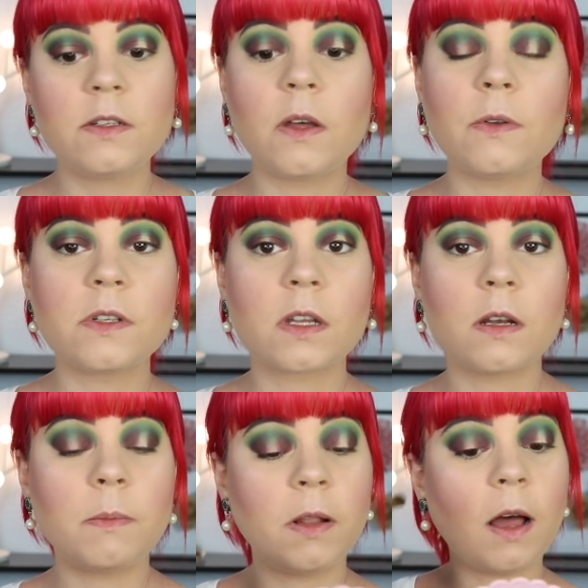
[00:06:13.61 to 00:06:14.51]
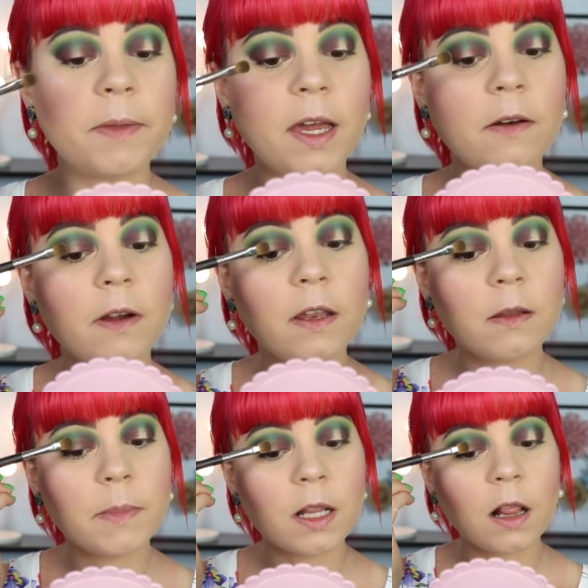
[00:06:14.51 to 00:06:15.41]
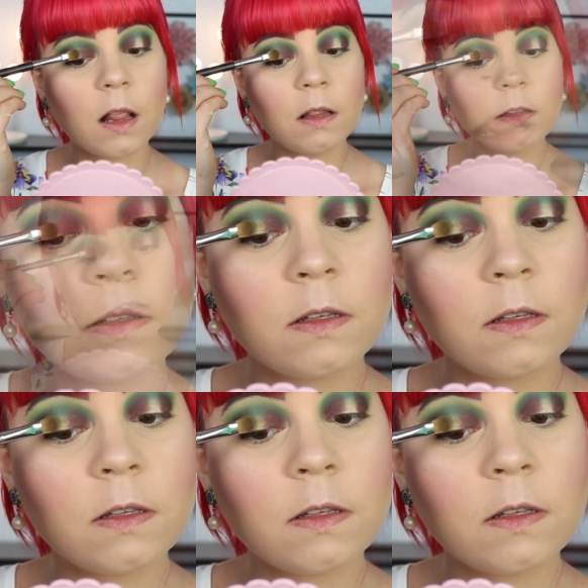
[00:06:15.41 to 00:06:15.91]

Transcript: So just gonna plop that right in the middle.